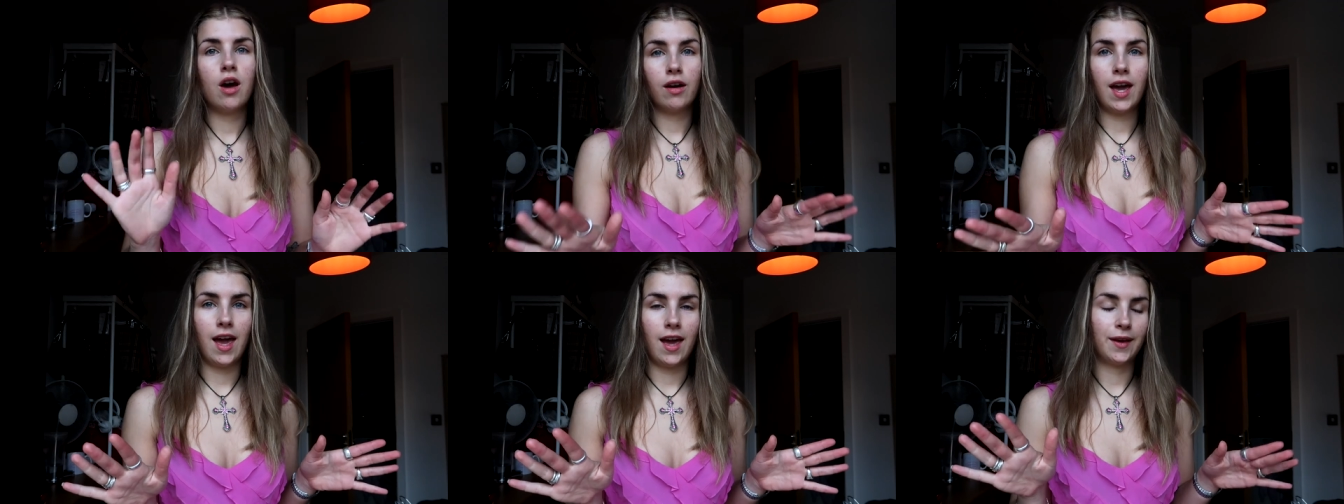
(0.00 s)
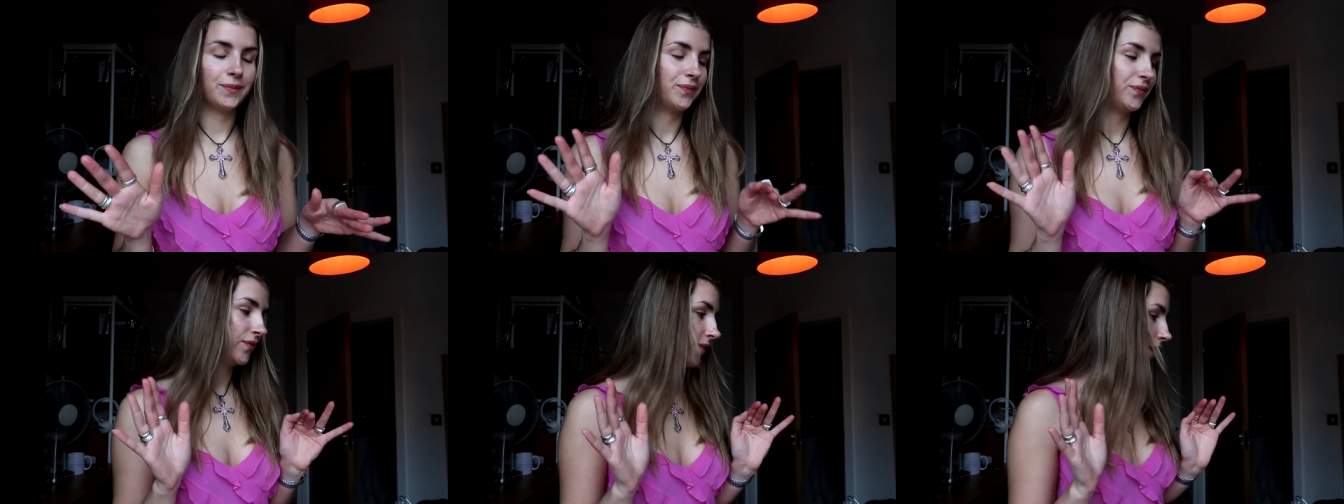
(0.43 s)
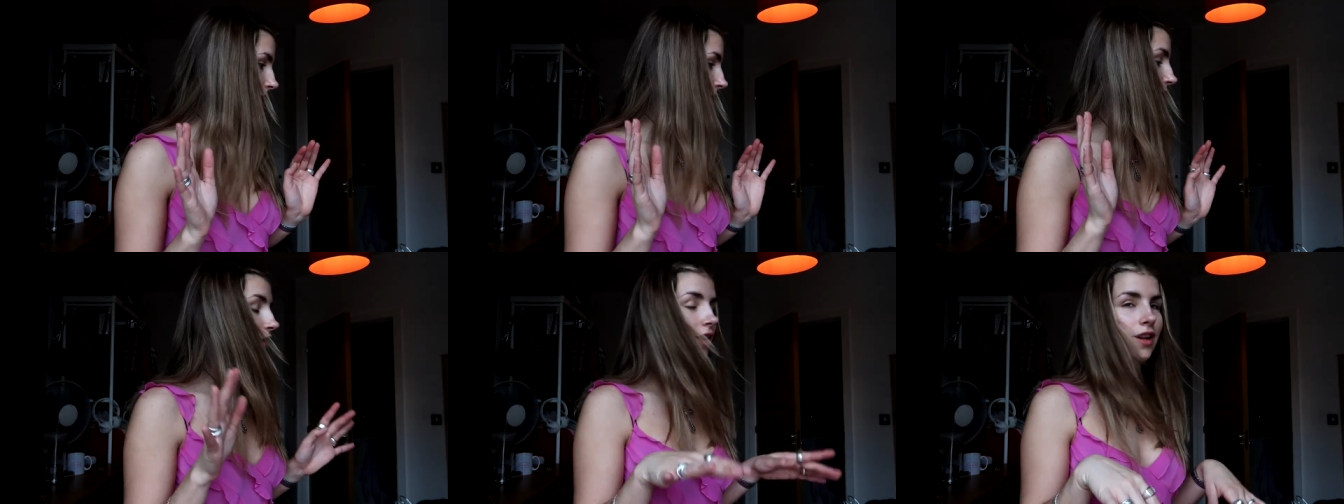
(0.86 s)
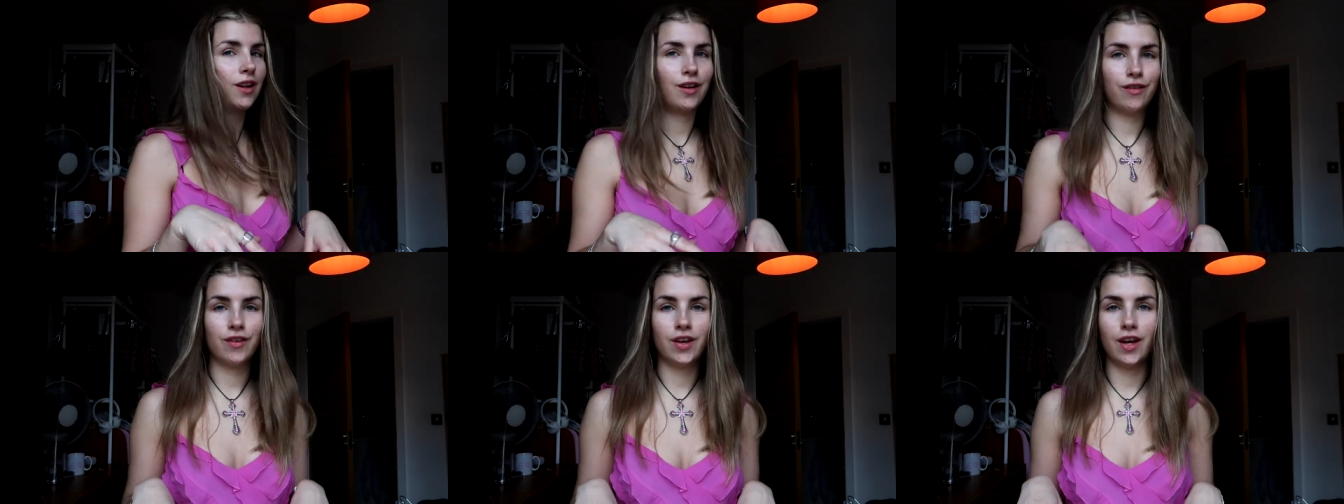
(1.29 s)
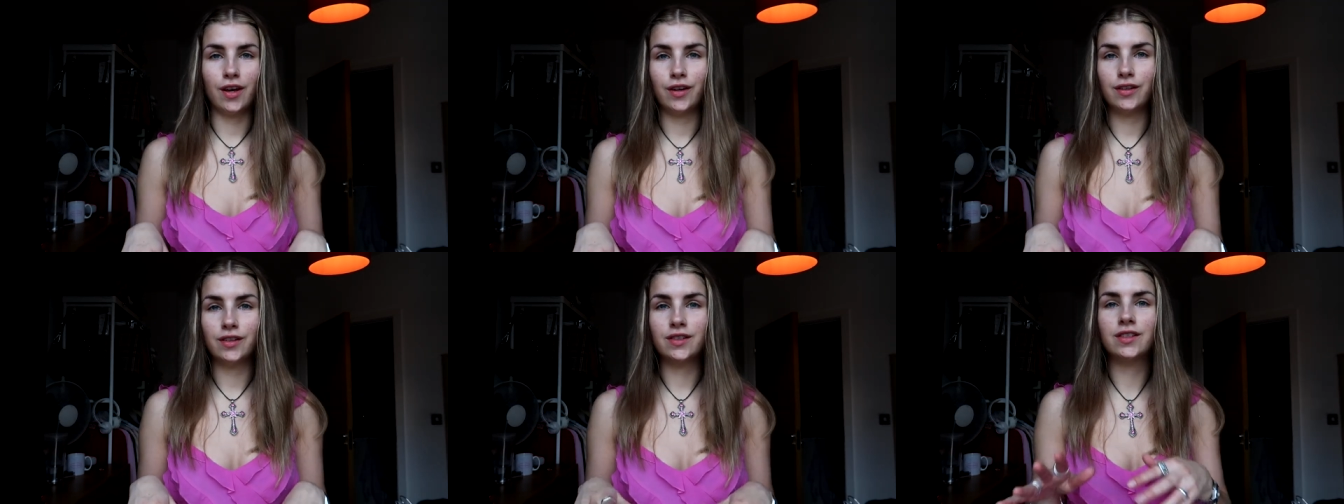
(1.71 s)
Okay, I've got a lot of
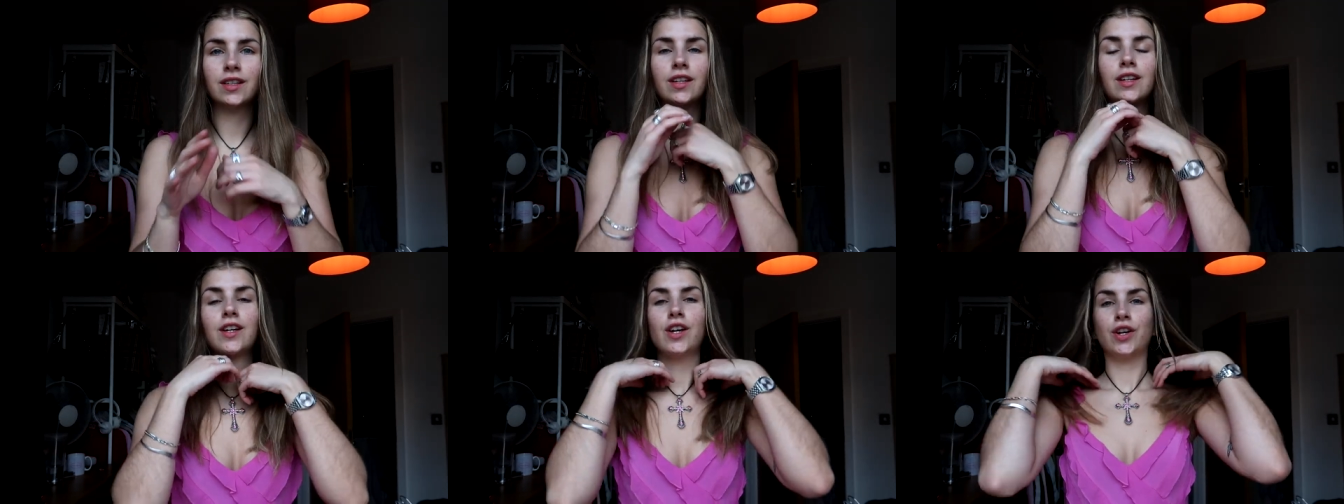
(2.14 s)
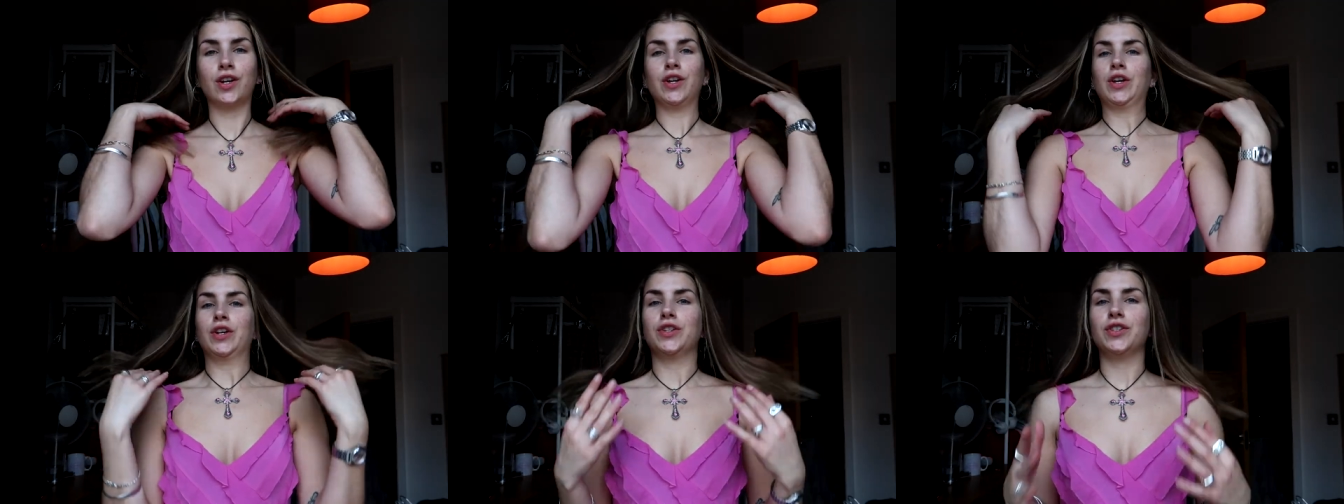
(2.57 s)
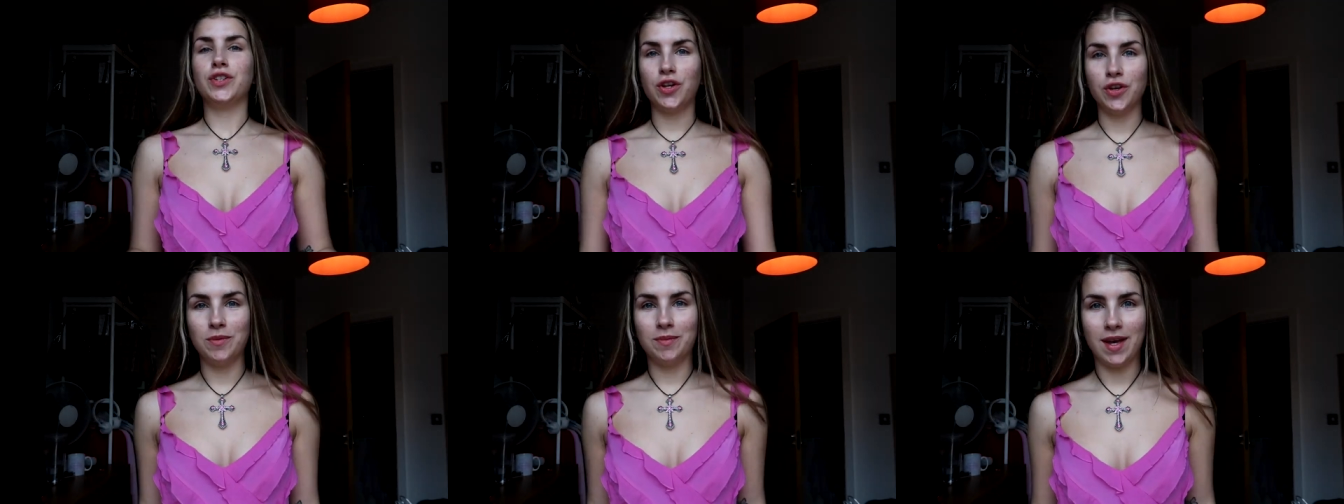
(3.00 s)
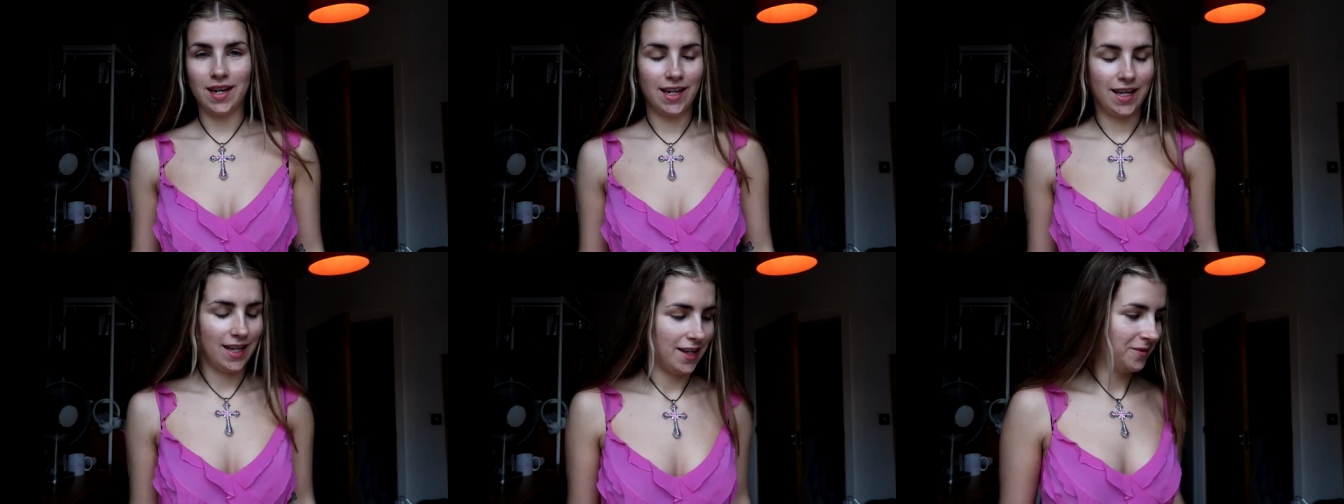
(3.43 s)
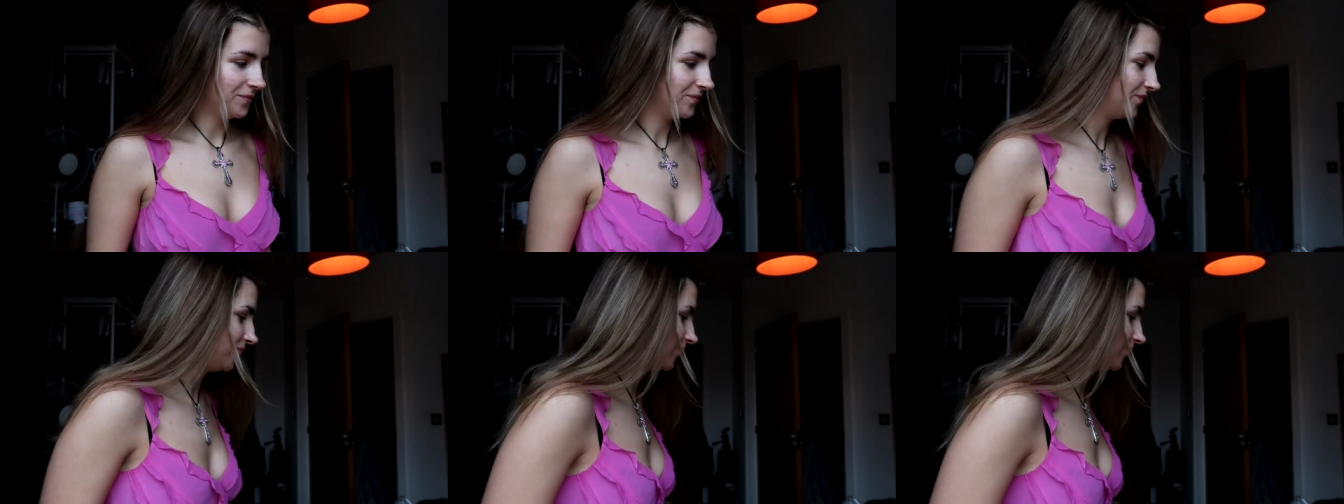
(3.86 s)
coats, too many.